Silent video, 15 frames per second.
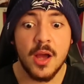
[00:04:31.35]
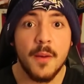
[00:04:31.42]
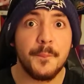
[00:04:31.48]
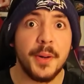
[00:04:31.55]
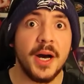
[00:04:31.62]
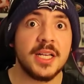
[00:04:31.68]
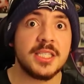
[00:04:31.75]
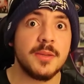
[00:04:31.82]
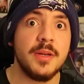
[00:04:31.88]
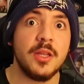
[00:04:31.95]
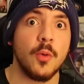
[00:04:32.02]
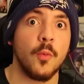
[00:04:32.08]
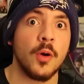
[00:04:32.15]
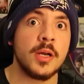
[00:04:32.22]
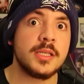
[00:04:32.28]
possibly
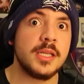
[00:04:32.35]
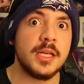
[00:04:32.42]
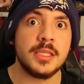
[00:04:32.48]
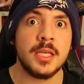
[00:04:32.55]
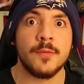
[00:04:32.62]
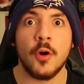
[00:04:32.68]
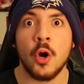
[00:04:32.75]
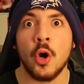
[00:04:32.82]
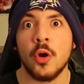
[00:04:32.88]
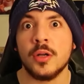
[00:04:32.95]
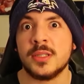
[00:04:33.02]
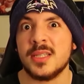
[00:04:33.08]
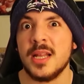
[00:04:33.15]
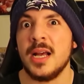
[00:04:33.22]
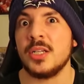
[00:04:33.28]
the worst thing he's ever
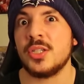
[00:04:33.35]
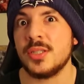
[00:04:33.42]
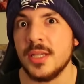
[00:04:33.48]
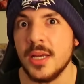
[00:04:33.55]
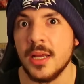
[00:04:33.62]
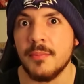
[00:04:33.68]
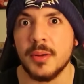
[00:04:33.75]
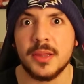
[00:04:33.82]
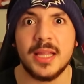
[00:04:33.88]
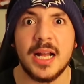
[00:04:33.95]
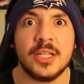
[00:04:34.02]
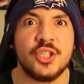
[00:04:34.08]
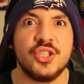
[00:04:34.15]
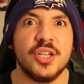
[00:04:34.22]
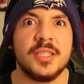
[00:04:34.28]
heard / seen, but
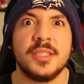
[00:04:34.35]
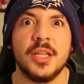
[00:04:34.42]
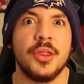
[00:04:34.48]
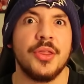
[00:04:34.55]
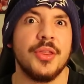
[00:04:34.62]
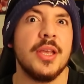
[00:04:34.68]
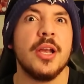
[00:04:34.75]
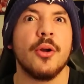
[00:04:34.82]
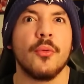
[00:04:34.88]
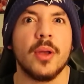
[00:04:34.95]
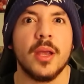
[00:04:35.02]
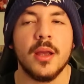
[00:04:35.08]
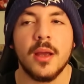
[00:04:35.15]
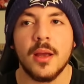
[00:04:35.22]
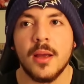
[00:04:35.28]
that's just a theory.